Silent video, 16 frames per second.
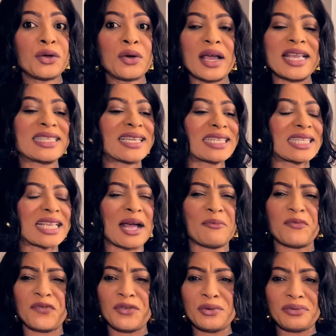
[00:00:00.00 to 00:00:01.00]
It's just a
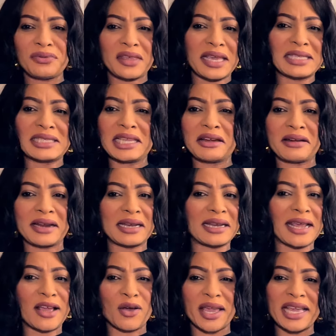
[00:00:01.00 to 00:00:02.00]
few things here and
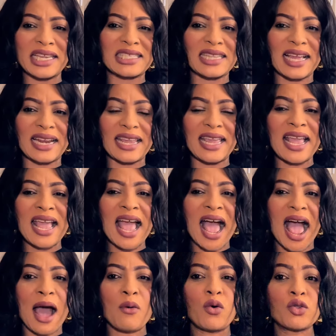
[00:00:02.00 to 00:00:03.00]
there occasionally
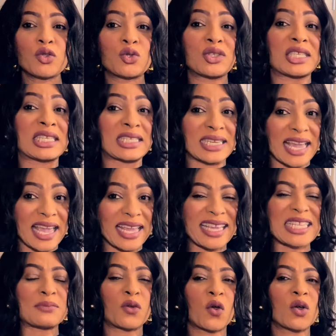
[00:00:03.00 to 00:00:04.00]
I want to share,
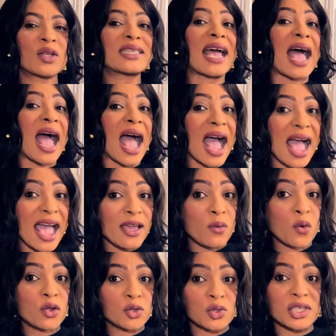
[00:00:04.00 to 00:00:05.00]
just because I
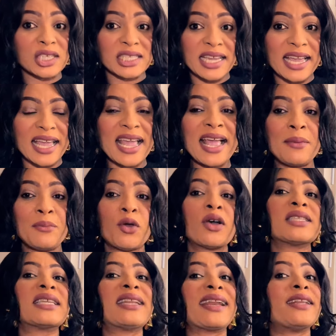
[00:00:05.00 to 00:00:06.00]
want to share,
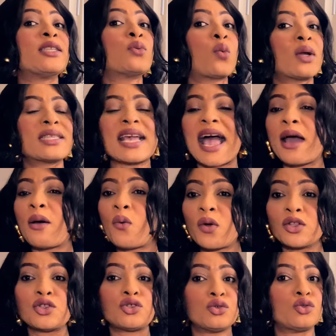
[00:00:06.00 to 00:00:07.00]
because that is what I
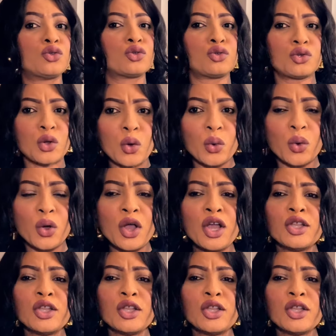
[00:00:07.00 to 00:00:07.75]
want you to know.